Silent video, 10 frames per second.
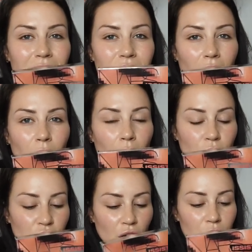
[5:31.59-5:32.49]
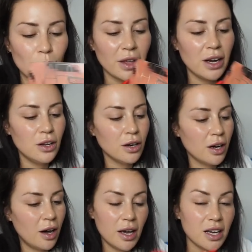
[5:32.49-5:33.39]
So I'll show you what they
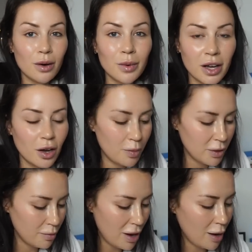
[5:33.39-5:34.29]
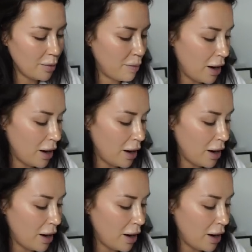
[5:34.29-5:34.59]
look like when I open them up,